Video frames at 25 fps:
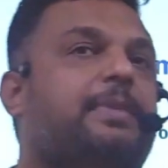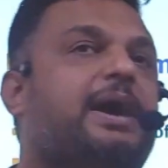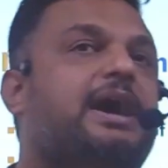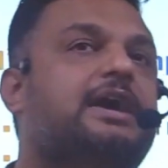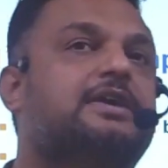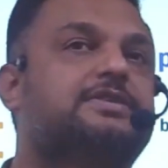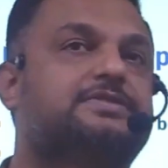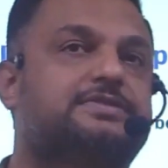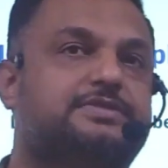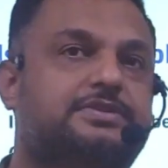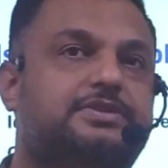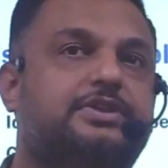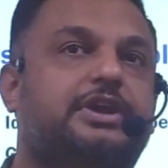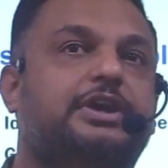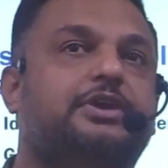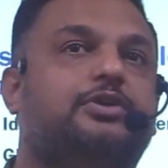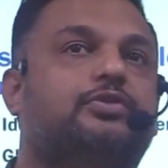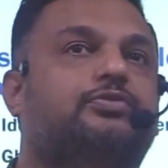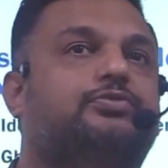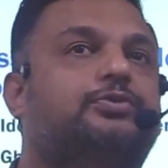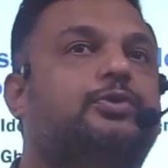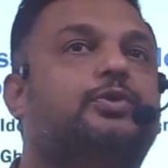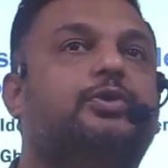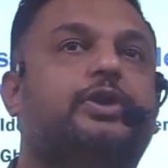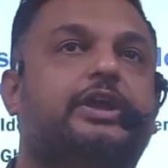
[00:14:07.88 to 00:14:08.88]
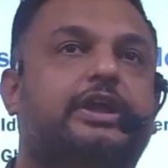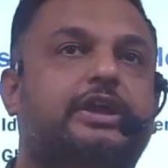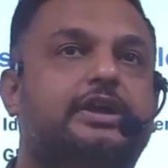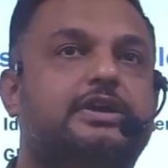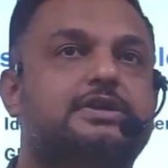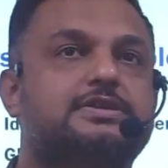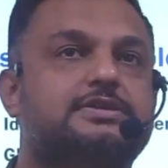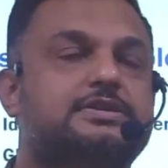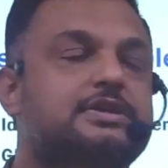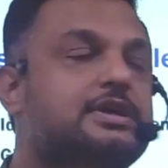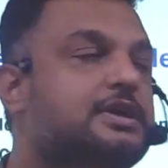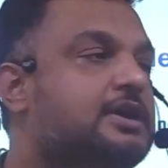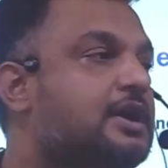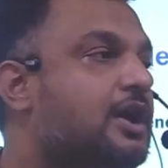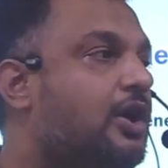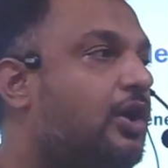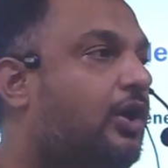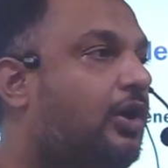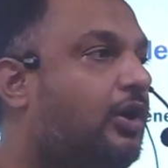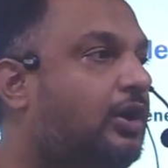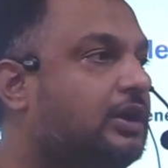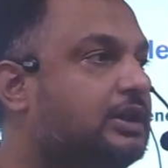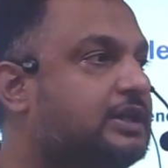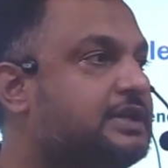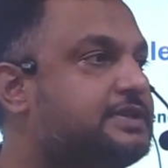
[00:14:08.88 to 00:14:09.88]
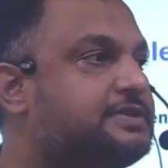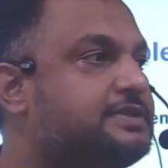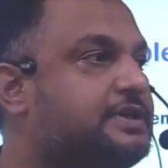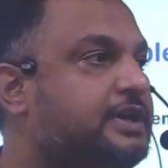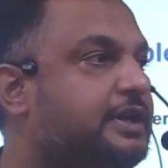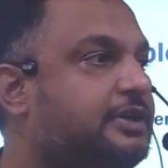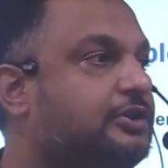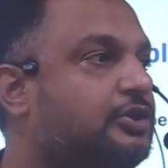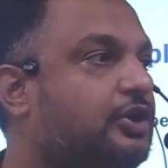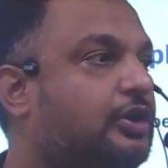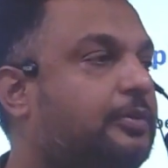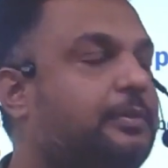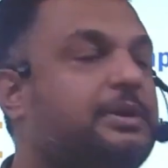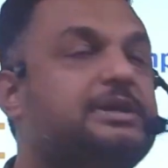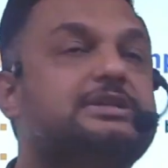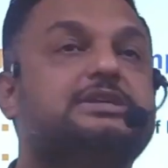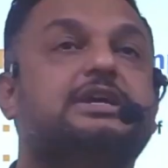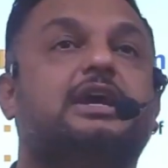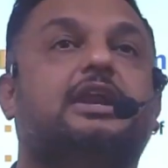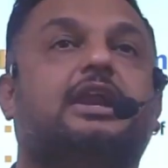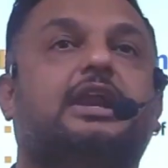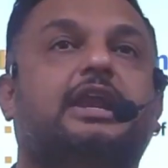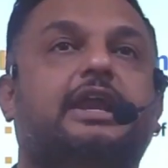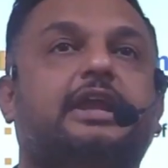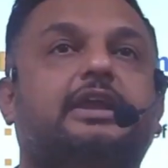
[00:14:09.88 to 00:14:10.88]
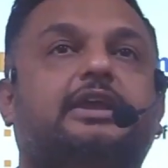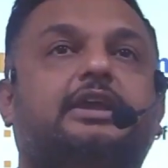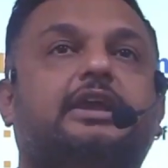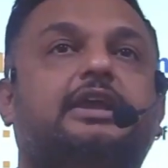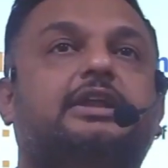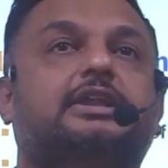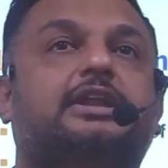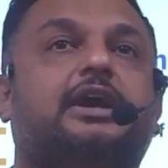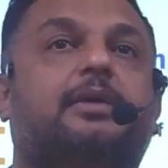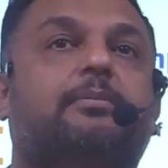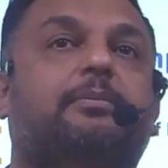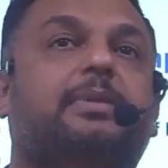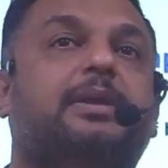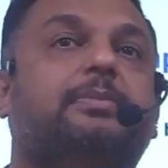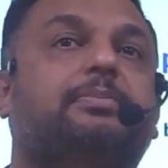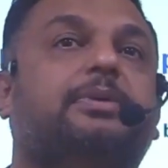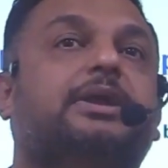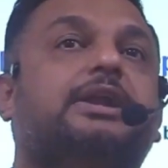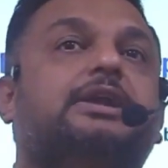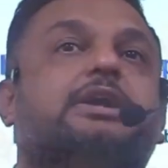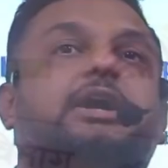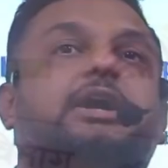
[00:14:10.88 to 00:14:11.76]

past 3 to 4 years, all the state governments are linking the BPL